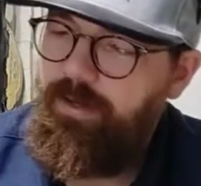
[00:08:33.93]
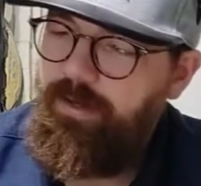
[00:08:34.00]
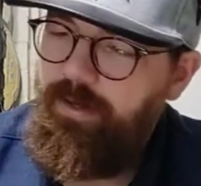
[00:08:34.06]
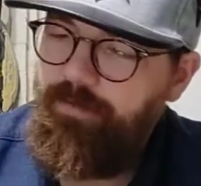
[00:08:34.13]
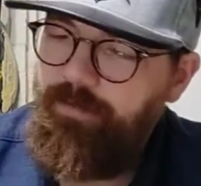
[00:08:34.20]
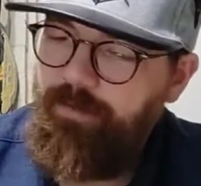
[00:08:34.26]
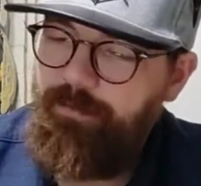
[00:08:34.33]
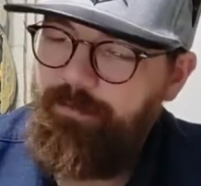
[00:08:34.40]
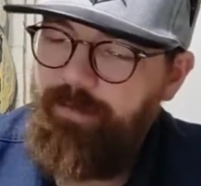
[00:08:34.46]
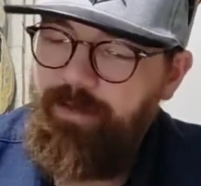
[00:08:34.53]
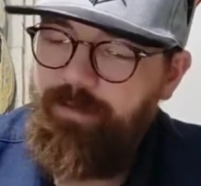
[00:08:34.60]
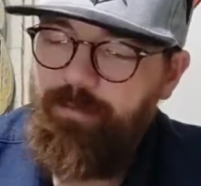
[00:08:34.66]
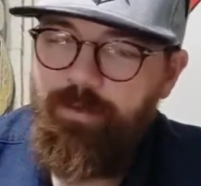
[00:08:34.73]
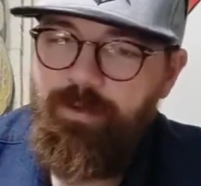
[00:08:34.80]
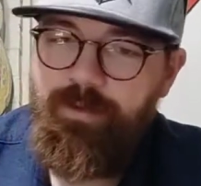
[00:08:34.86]
Now, if they would
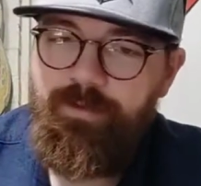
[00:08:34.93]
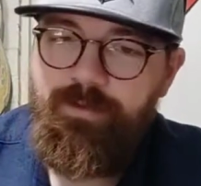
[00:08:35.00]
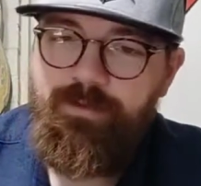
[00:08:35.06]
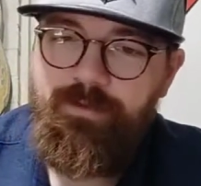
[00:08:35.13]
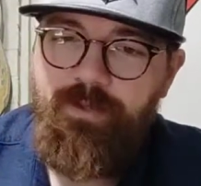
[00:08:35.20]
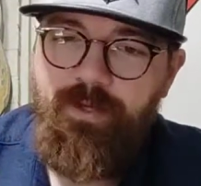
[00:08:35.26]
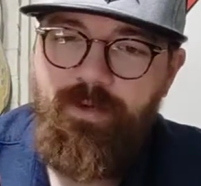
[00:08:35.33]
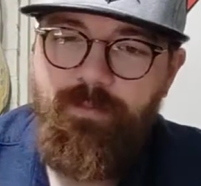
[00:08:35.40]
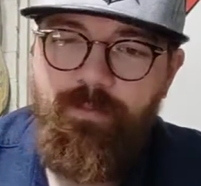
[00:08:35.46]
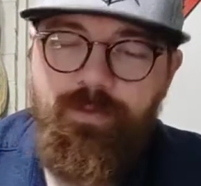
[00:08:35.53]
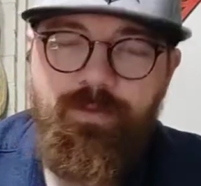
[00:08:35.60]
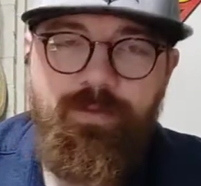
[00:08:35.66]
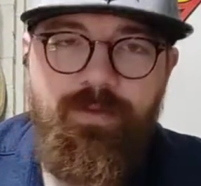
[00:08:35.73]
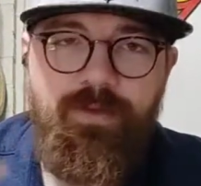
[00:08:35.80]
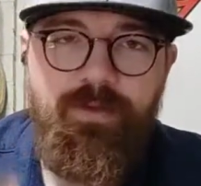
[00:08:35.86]
make one
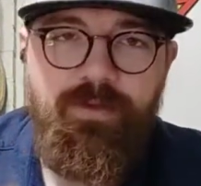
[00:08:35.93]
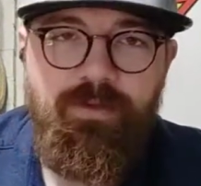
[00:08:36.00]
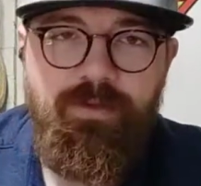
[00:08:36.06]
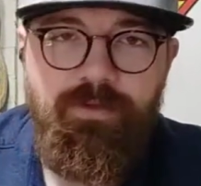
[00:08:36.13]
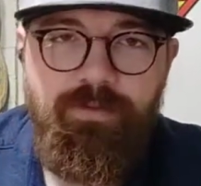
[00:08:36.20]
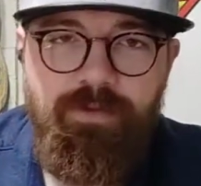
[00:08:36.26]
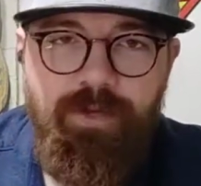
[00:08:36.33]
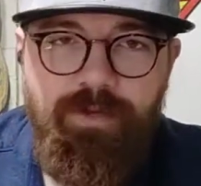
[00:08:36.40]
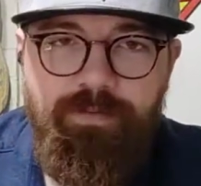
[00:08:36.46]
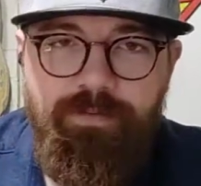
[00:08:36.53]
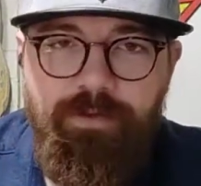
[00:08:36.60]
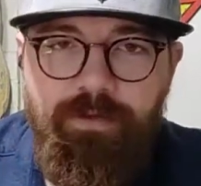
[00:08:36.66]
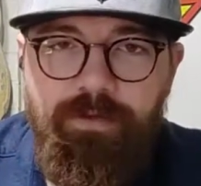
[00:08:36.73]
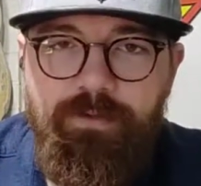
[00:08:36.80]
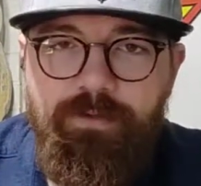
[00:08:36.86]
with the
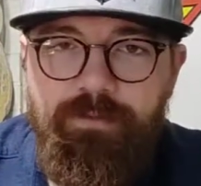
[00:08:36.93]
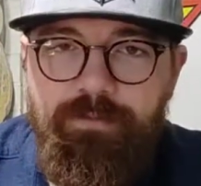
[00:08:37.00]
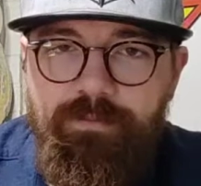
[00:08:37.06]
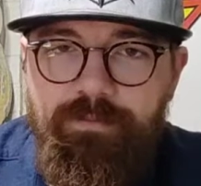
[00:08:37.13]
Nightfall